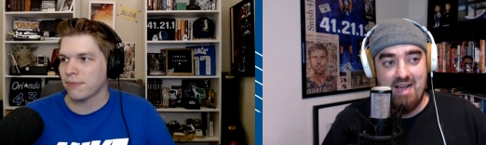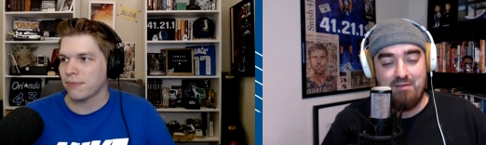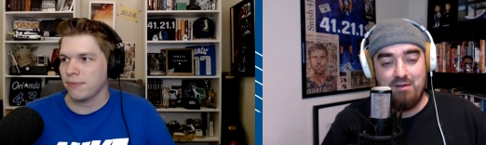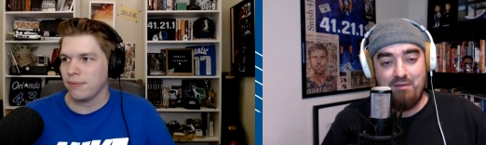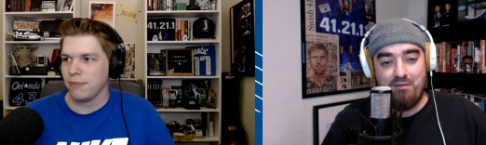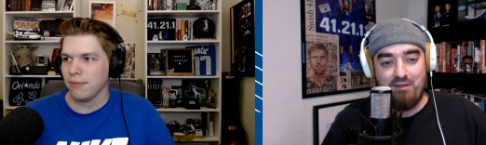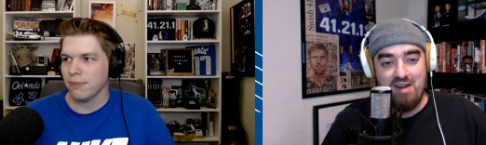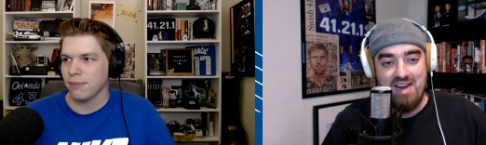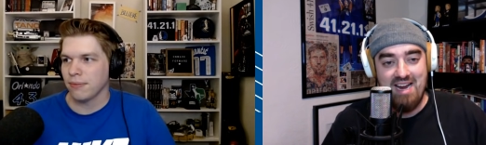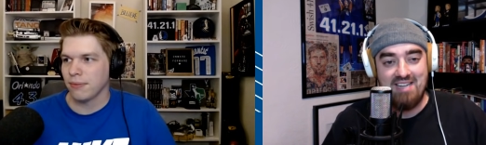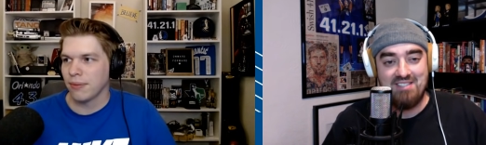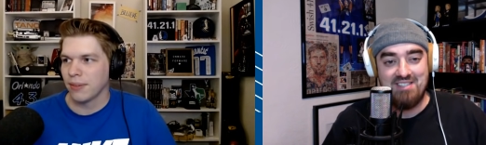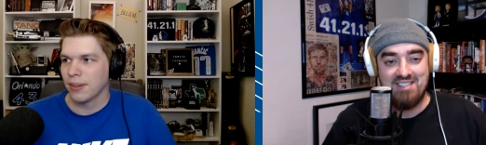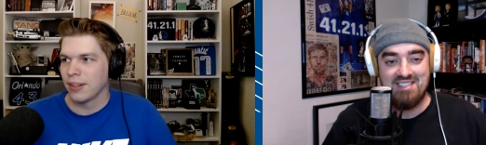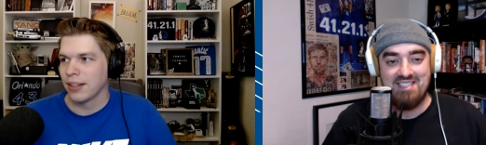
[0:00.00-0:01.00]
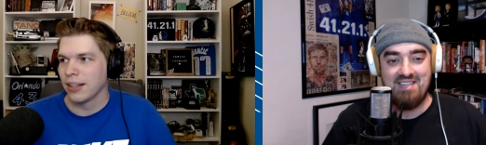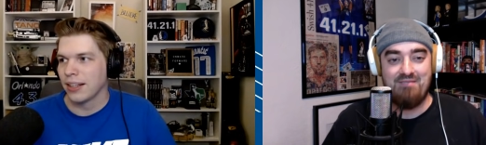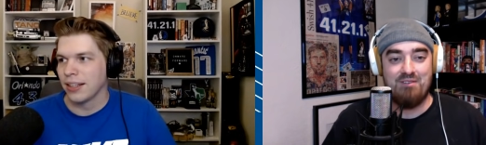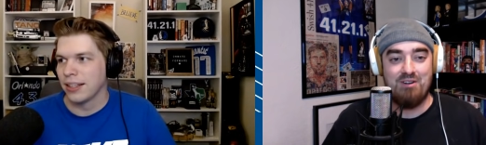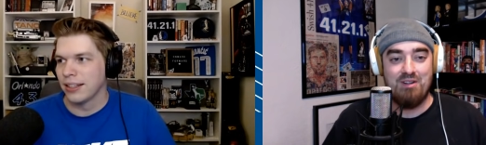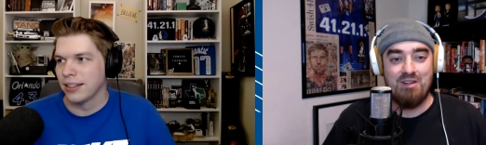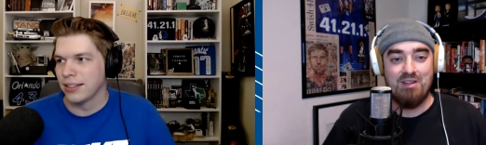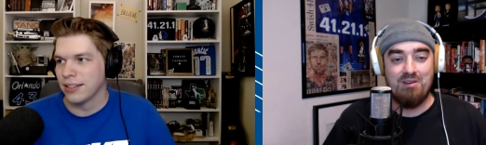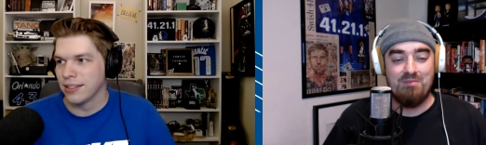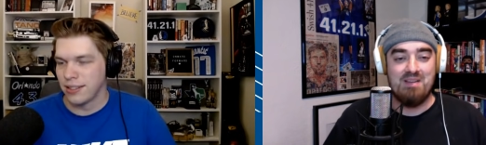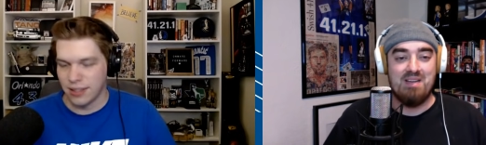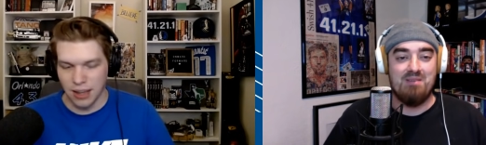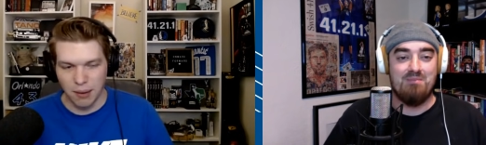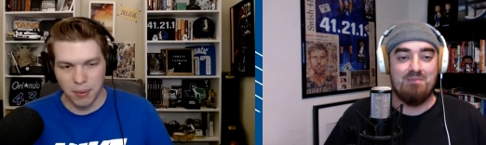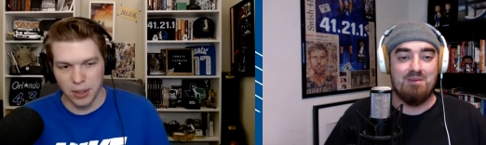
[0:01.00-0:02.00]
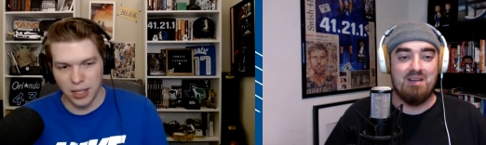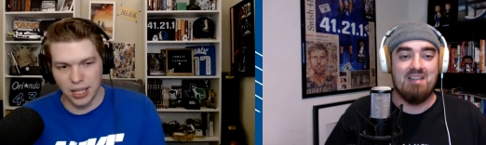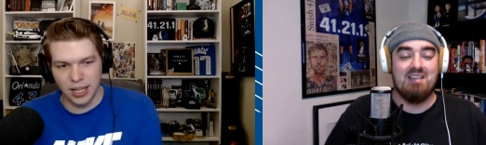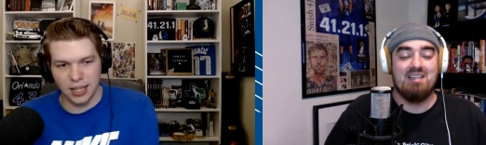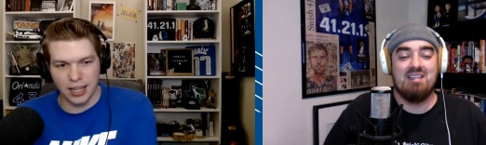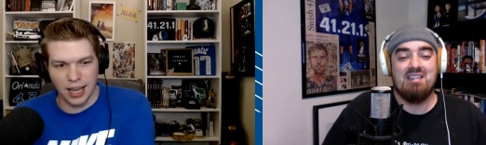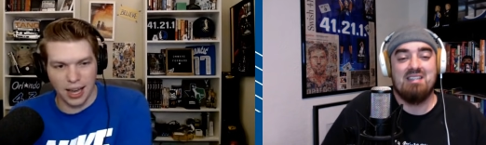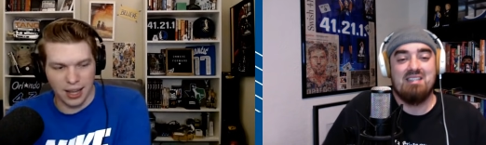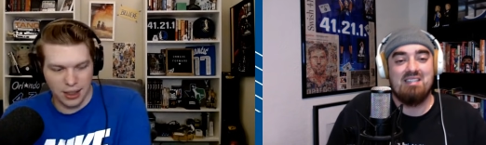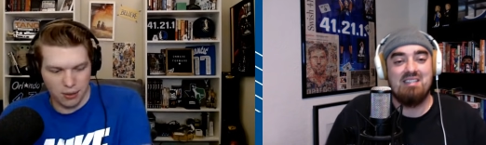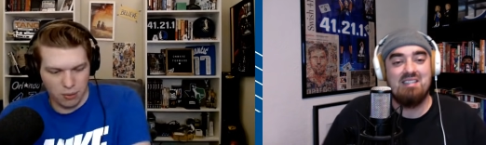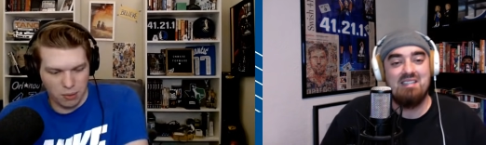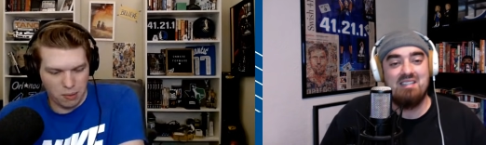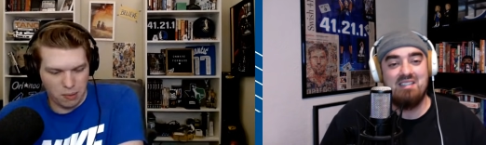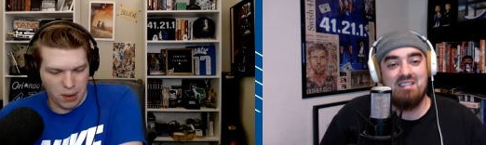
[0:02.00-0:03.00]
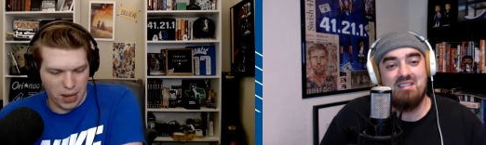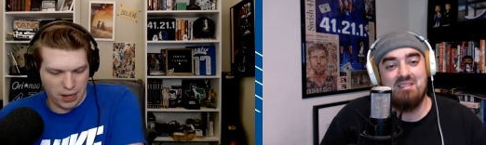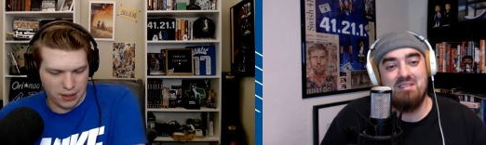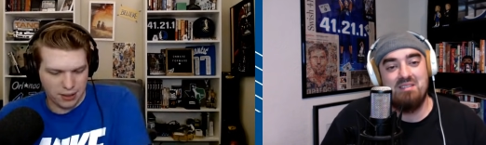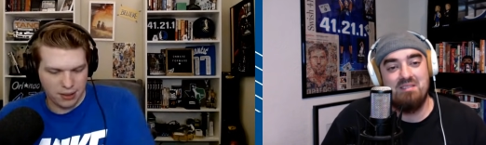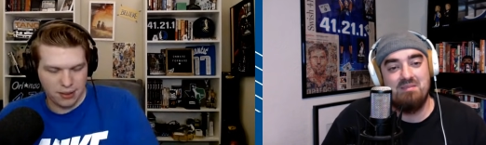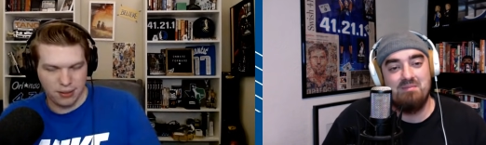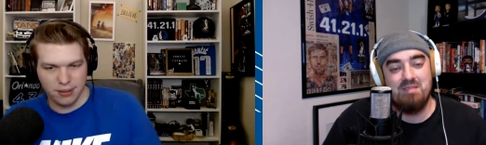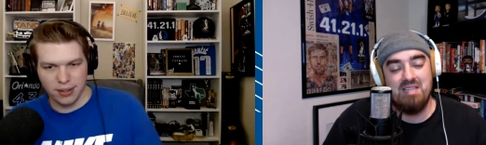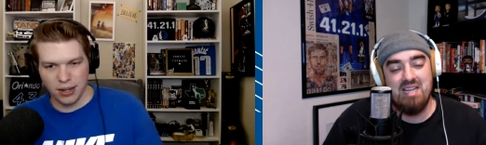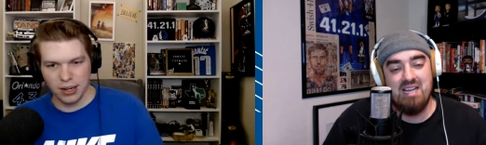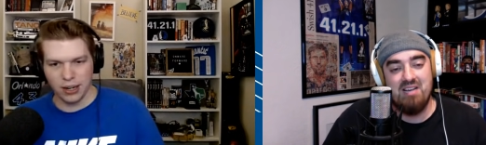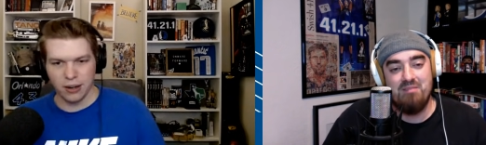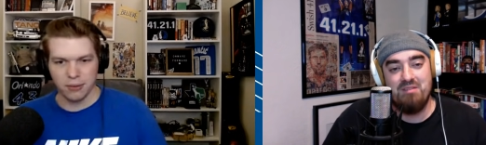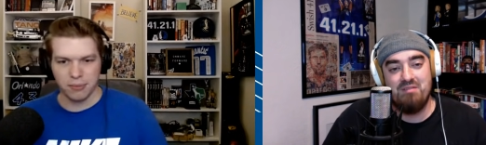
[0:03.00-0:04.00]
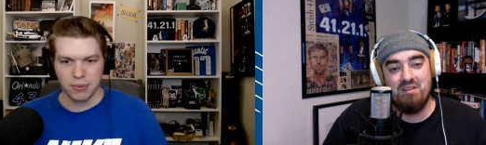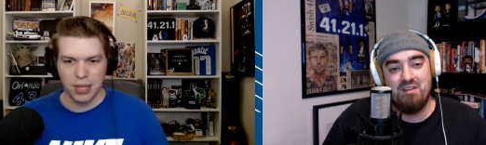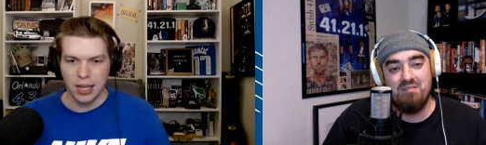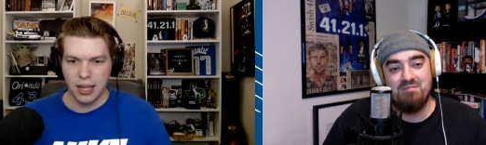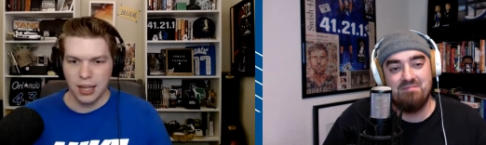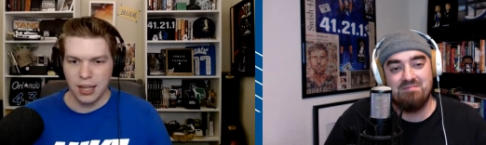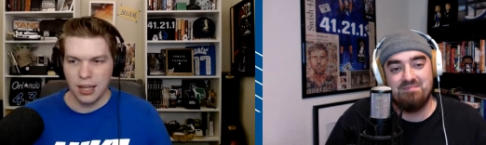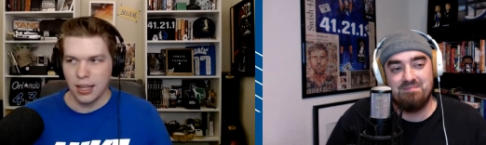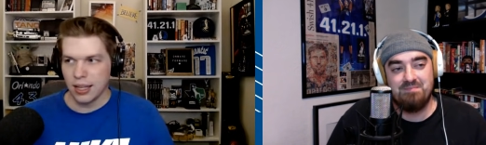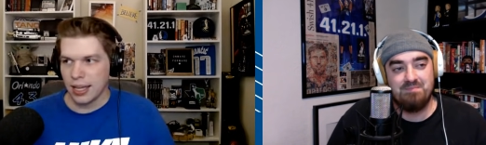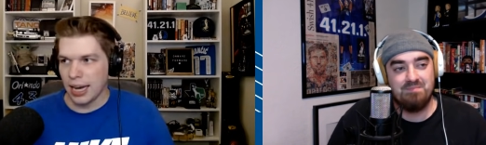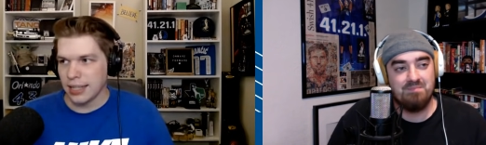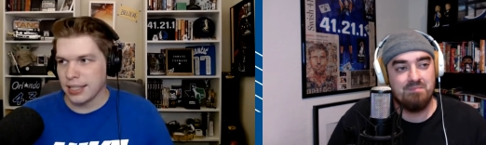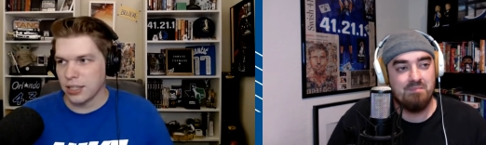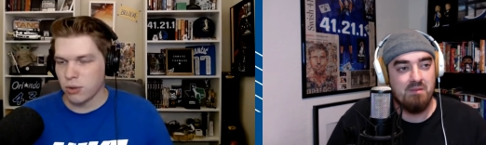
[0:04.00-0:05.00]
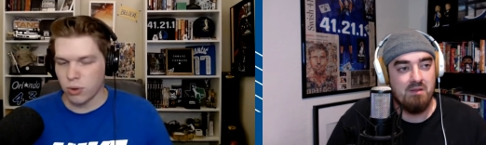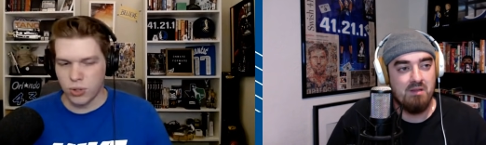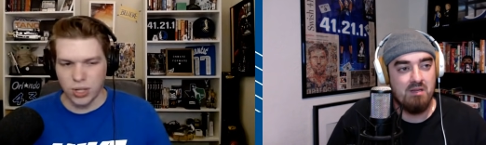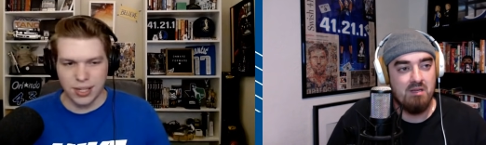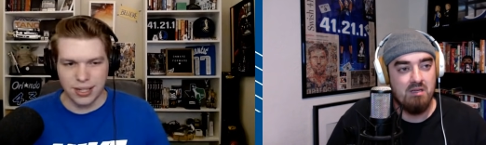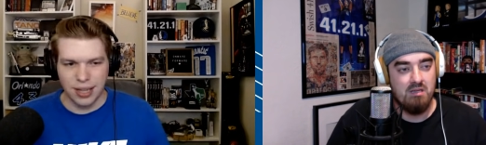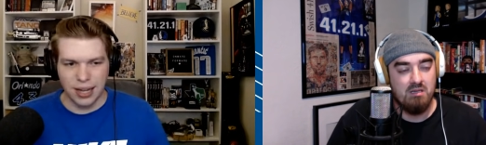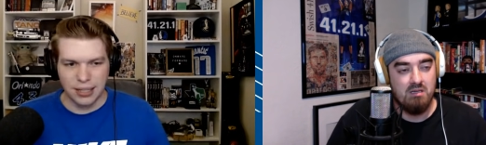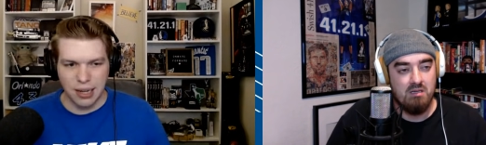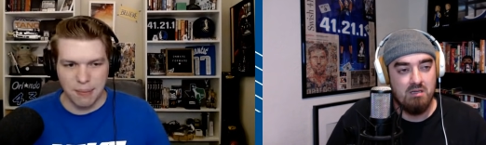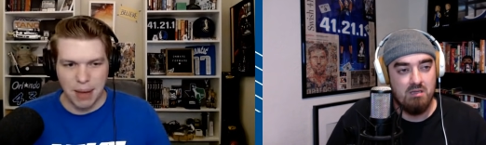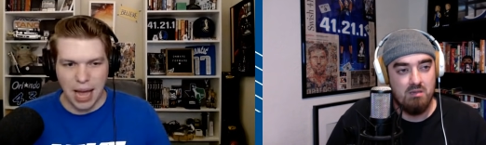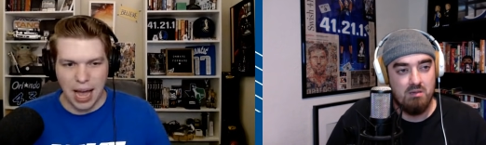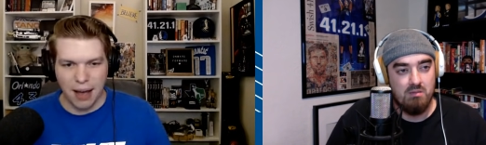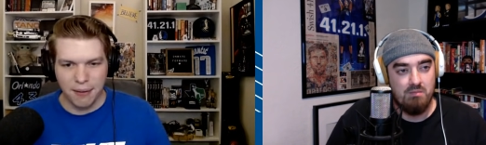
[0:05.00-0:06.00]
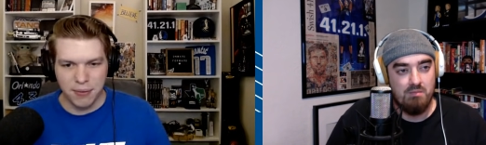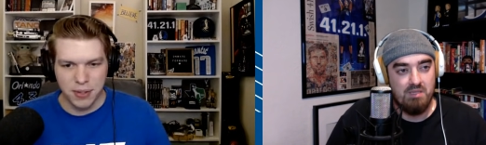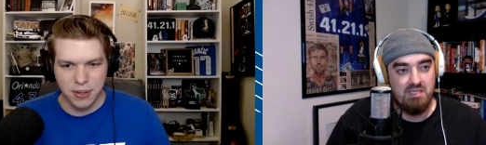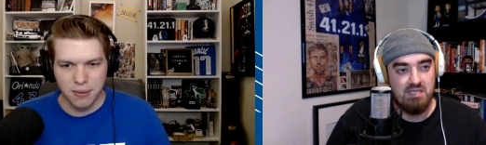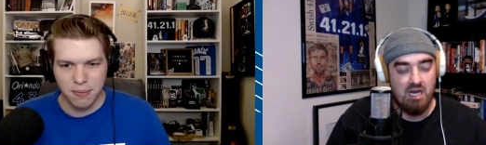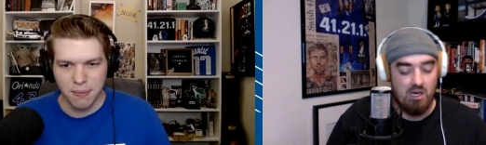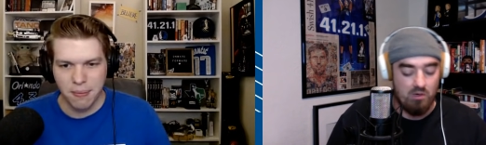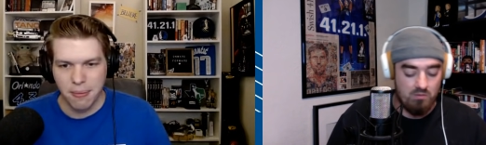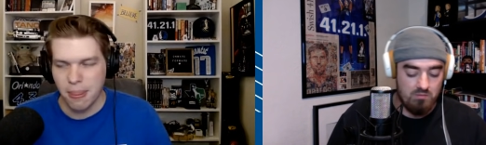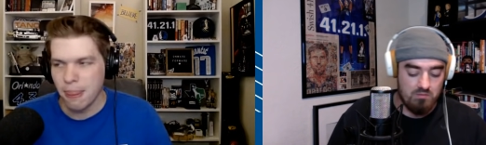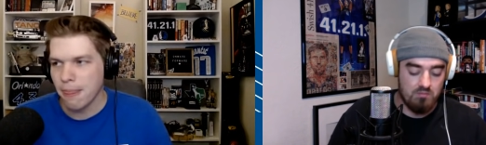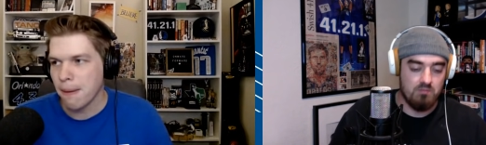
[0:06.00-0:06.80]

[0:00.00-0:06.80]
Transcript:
Speaker 1: after free agency for a little bit. Summer league,
Speaker 2: yeah, and then we'll be back yeah, go. it'll be fun. Guys, thanks so much for listening to Locked On Mavs.